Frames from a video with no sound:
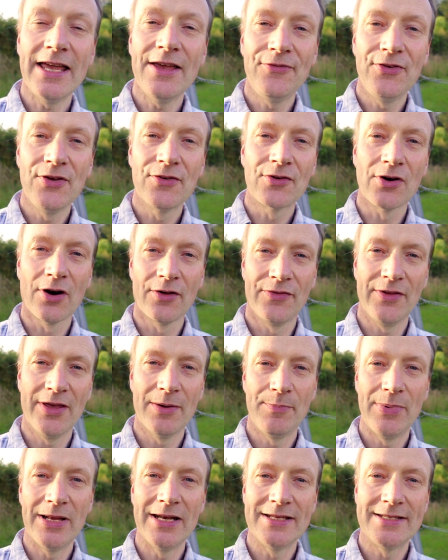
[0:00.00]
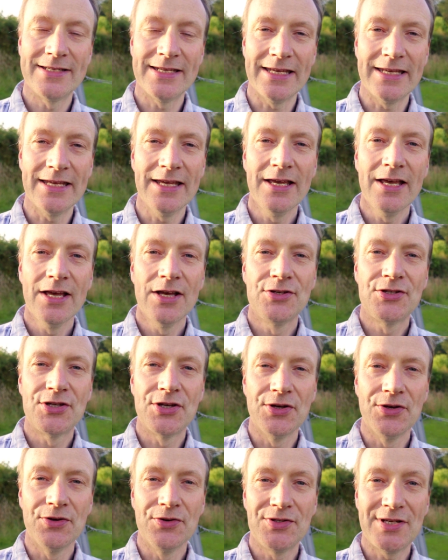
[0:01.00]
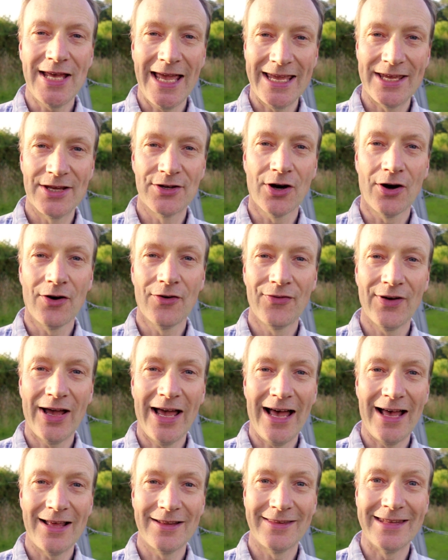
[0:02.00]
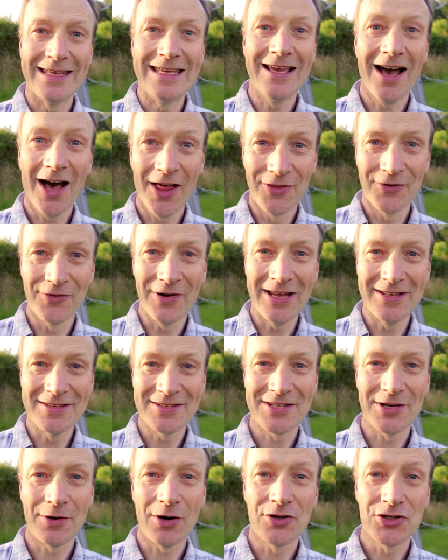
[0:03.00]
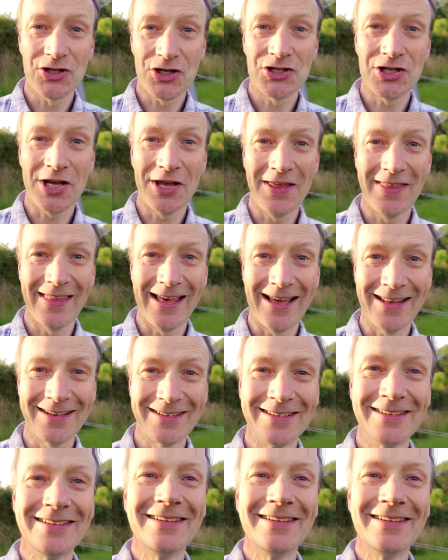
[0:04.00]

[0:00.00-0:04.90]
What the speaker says: if you've got the ability to take it off at the other end. So I'll just show you that.